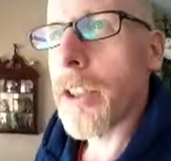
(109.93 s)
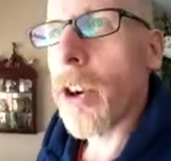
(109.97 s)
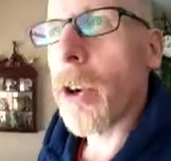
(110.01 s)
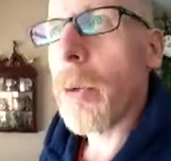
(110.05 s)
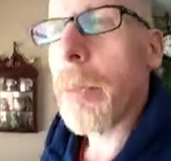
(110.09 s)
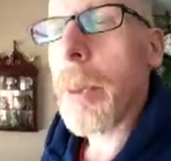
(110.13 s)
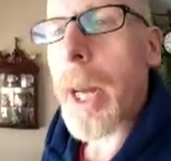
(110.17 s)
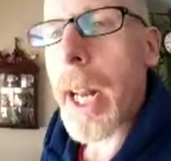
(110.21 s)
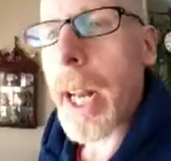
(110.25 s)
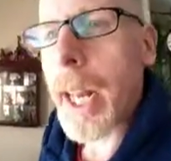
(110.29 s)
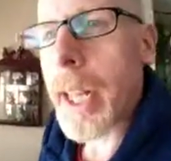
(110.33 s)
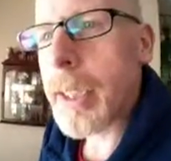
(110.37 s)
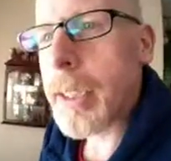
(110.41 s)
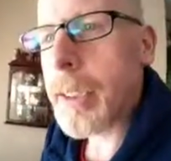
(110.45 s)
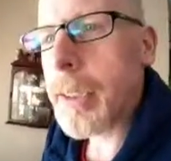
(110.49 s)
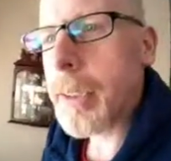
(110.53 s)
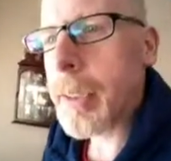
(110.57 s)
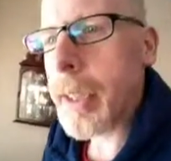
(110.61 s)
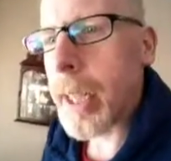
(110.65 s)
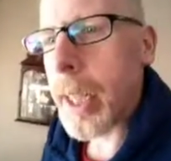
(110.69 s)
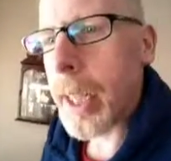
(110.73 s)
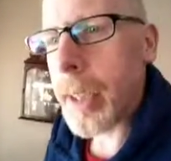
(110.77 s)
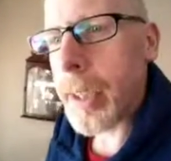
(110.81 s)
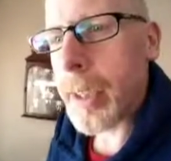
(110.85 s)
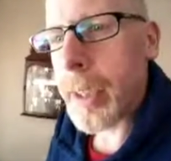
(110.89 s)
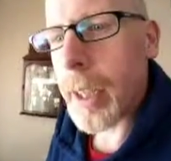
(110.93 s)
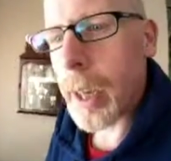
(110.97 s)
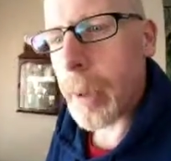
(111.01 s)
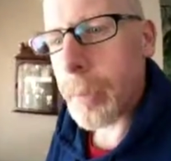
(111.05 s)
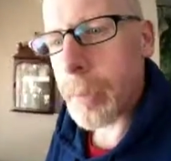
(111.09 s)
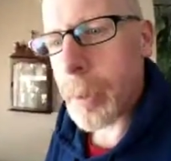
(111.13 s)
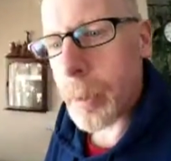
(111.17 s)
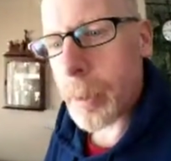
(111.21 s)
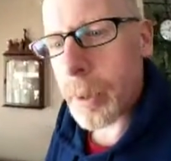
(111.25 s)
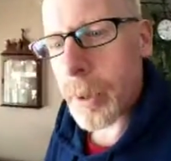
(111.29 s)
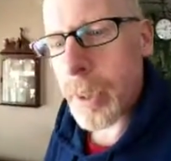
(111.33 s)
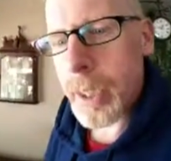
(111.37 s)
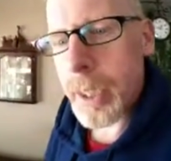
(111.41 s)
open ends that
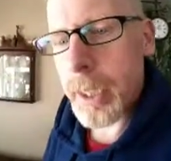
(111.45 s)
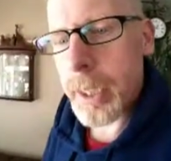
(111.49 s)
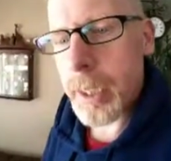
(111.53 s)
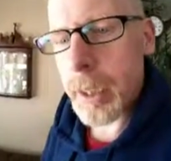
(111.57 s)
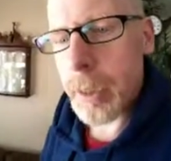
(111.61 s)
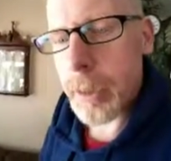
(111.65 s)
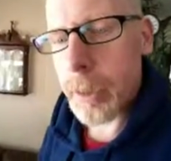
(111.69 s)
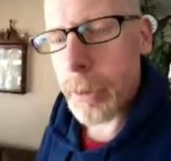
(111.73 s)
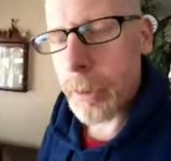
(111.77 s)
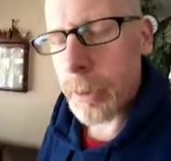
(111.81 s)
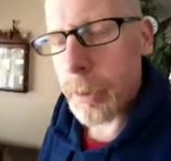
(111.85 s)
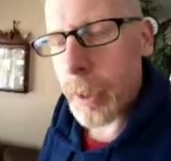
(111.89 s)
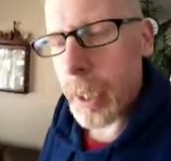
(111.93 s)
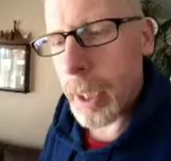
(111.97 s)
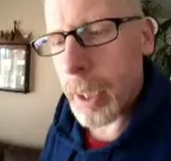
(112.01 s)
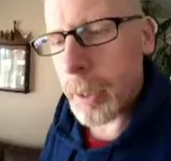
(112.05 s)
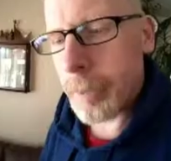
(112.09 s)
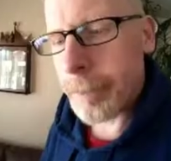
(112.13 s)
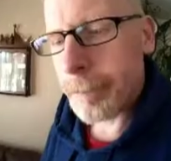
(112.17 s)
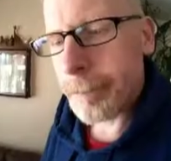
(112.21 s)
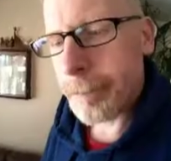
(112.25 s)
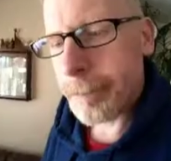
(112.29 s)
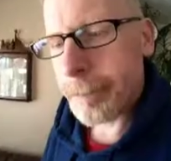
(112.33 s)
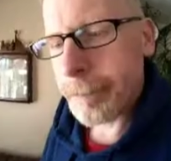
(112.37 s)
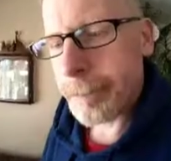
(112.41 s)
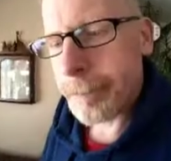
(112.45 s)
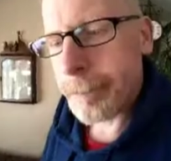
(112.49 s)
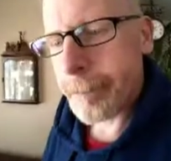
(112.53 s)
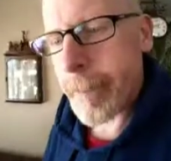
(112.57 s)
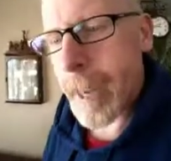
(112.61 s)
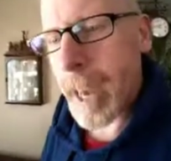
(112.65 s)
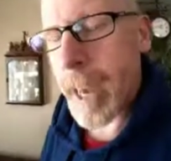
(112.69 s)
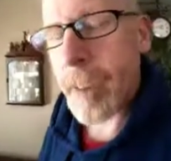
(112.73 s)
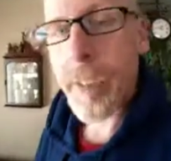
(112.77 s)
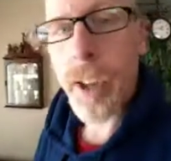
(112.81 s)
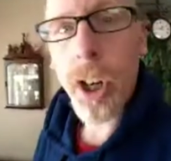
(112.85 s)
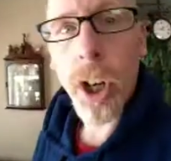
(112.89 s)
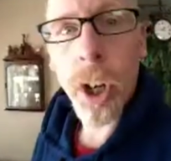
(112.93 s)
people need to
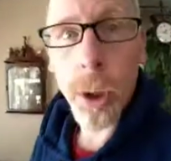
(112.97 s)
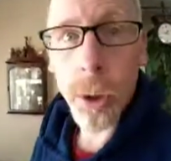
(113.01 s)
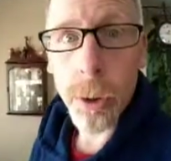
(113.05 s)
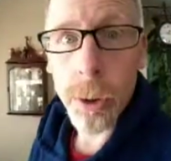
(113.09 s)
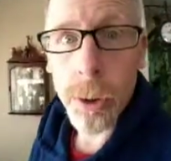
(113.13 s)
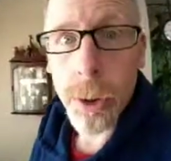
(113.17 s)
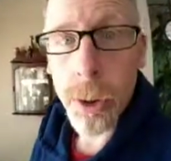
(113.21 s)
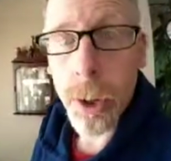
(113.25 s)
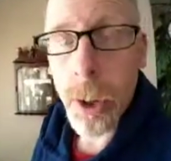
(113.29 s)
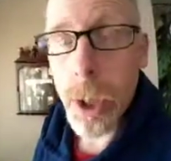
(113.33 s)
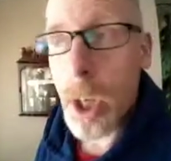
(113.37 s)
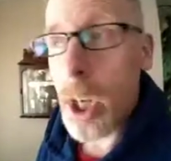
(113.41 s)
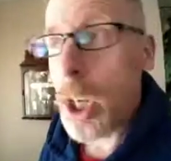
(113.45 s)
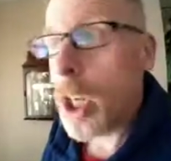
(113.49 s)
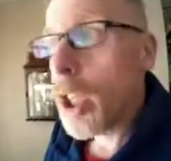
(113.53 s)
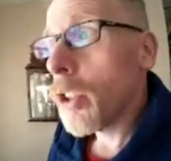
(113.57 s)
have closed.